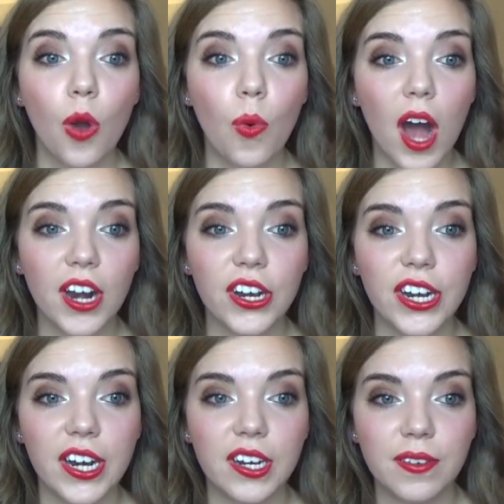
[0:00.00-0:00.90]

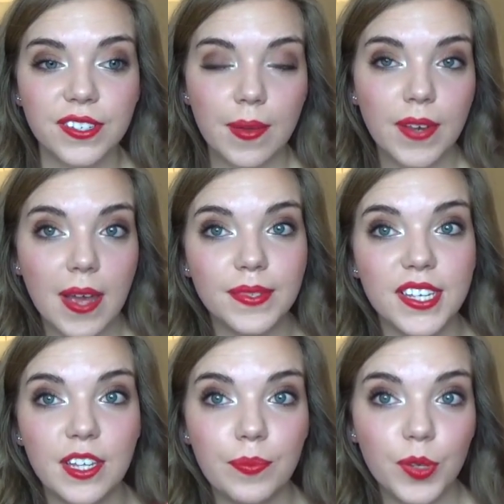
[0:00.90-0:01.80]
water sometimes
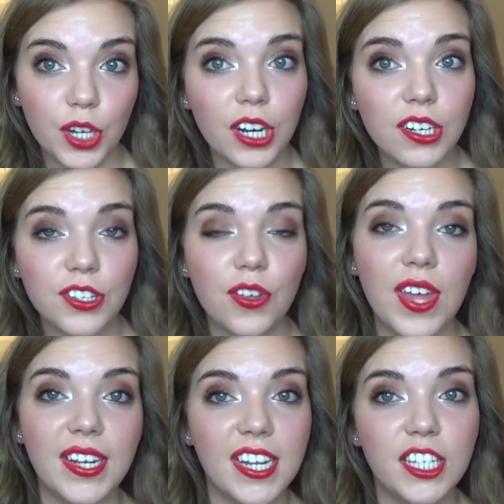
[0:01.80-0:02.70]
isn't pure, so
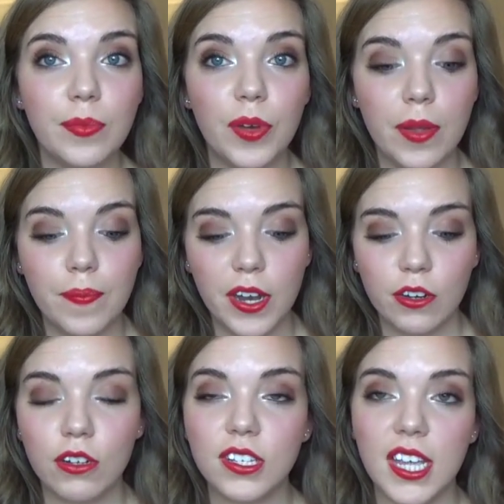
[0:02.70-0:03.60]
they need to put
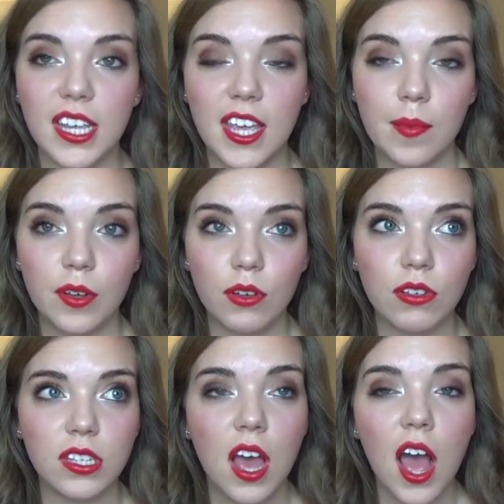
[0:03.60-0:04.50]
minerals and
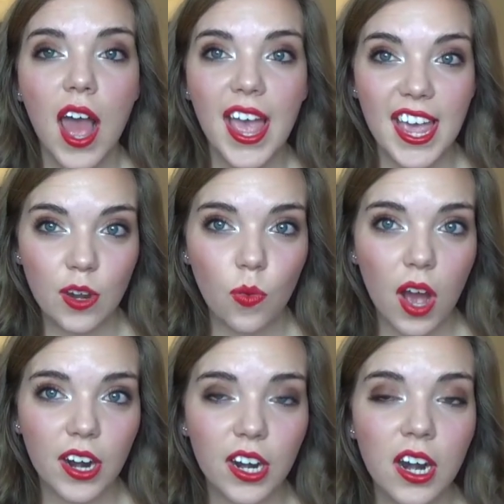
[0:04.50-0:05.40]
chemicals in
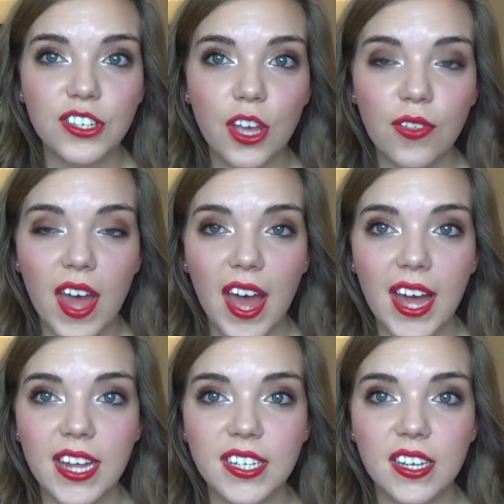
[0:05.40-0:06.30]
water so
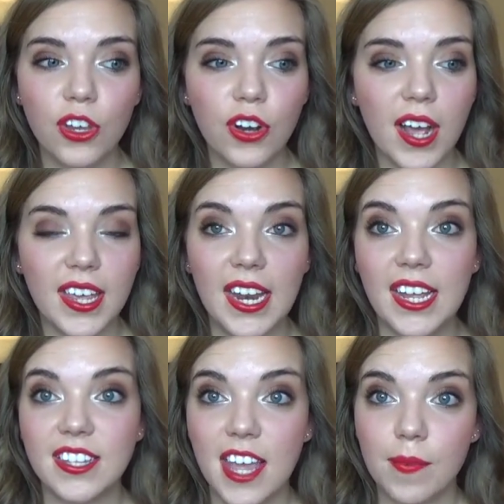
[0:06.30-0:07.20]
that you're not getting
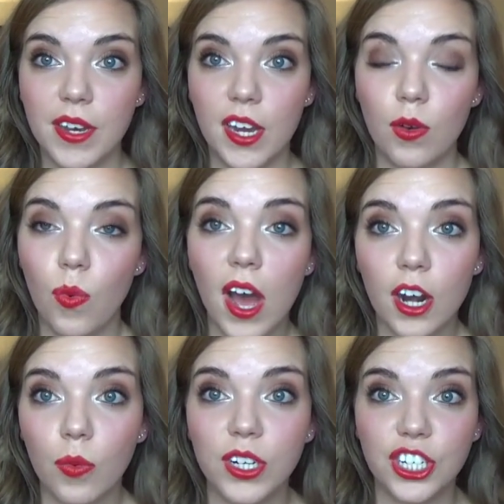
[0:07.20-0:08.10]
contaminated
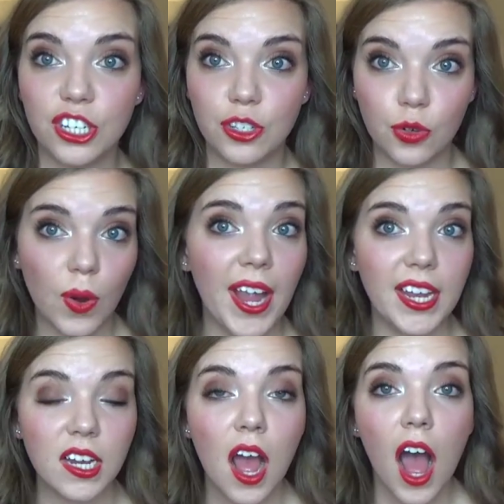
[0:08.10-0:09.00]
water, which is
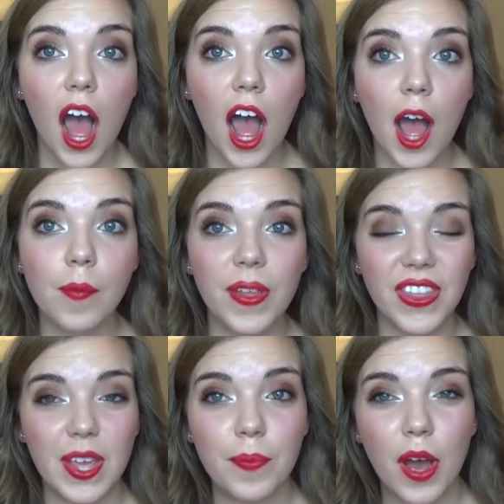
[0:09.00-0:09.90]
great. But
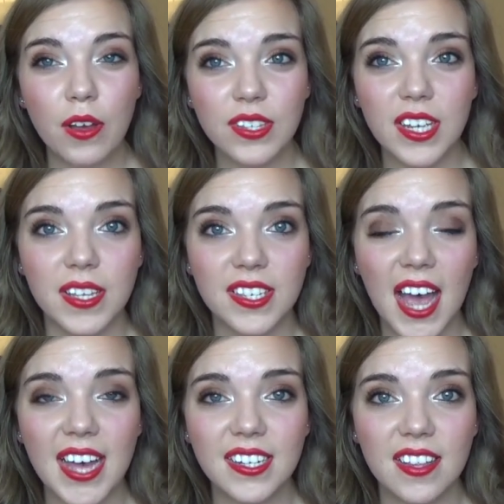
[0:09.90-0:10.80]
the opposing
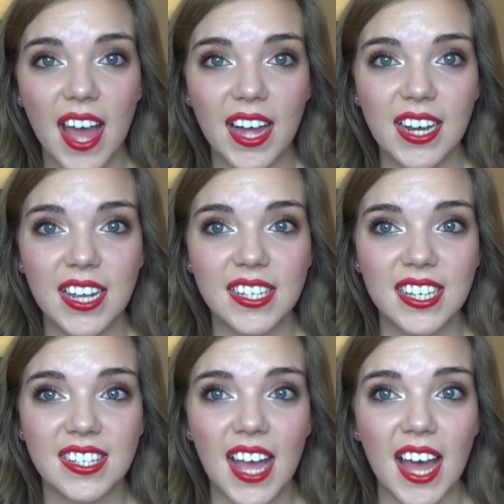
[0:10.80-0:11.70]
side to that
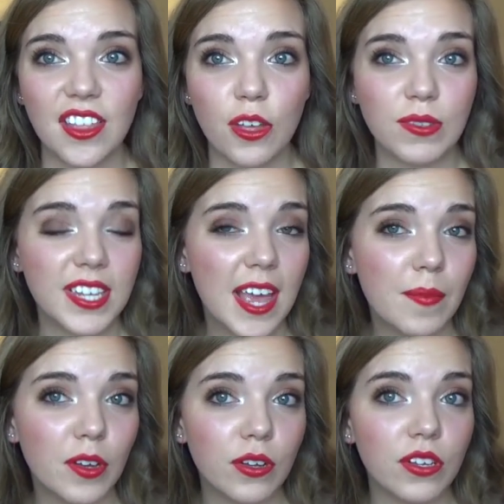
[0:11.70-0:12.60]
is that those
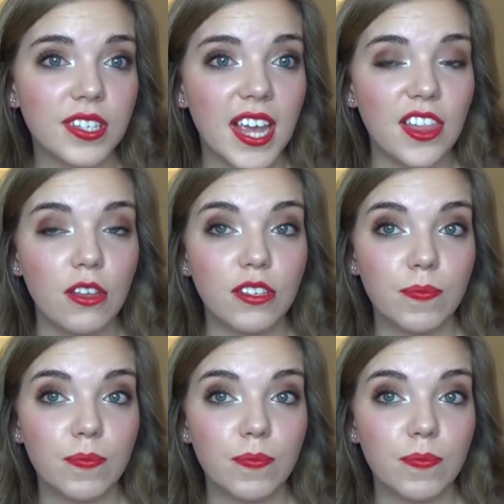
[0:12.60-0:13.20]
chemicals and those